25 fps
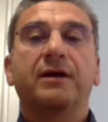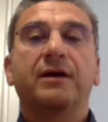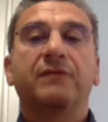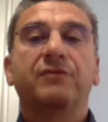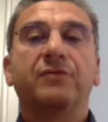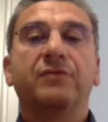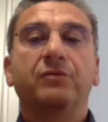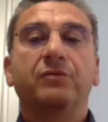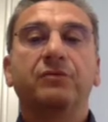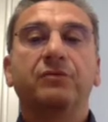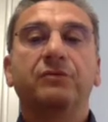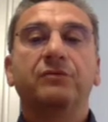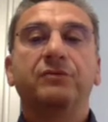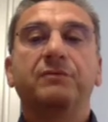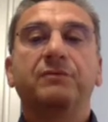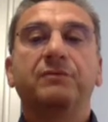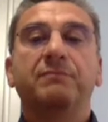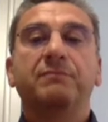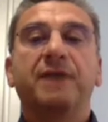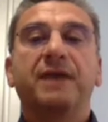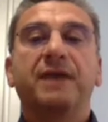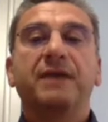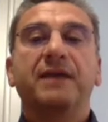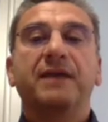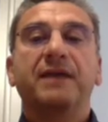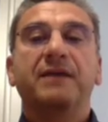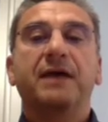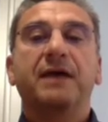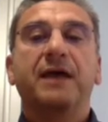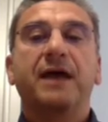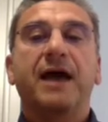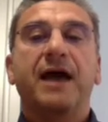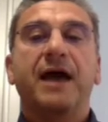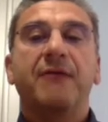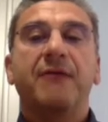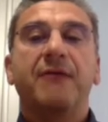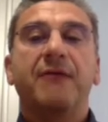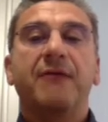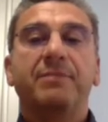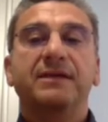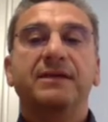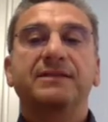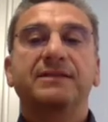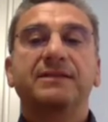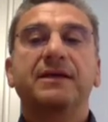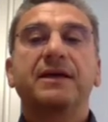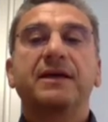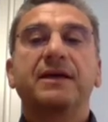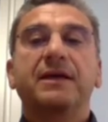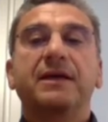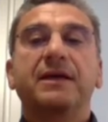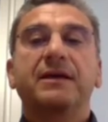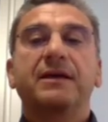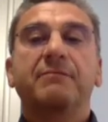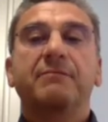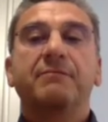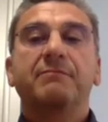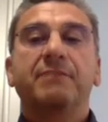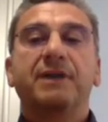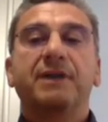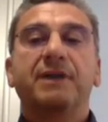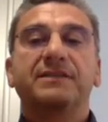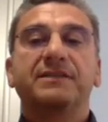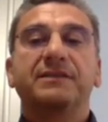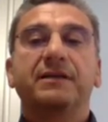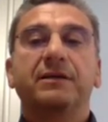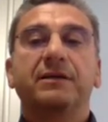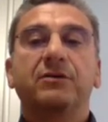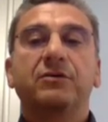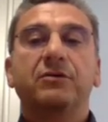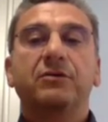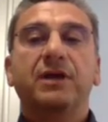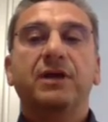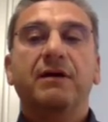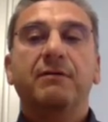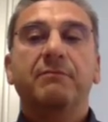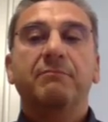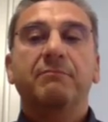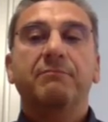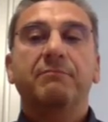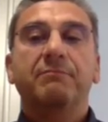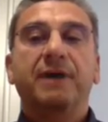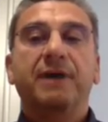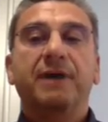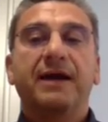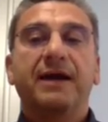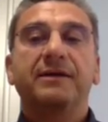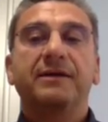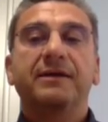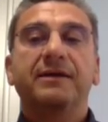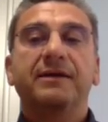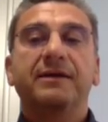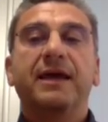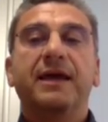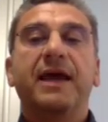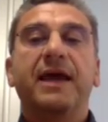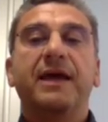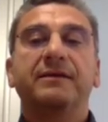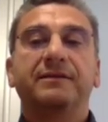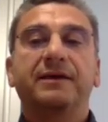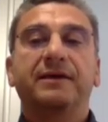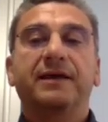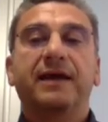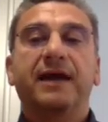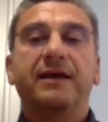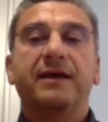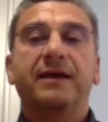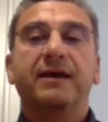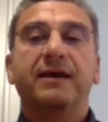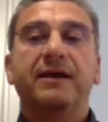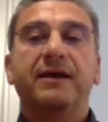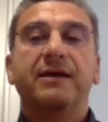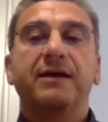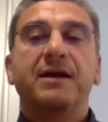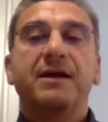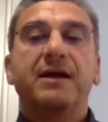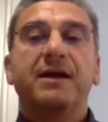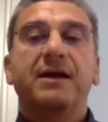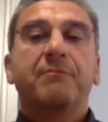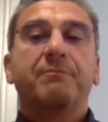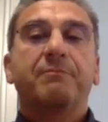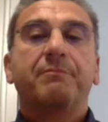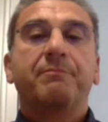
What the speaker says: reviewed by the YPAGs in Barcelona, Bari, and Tirana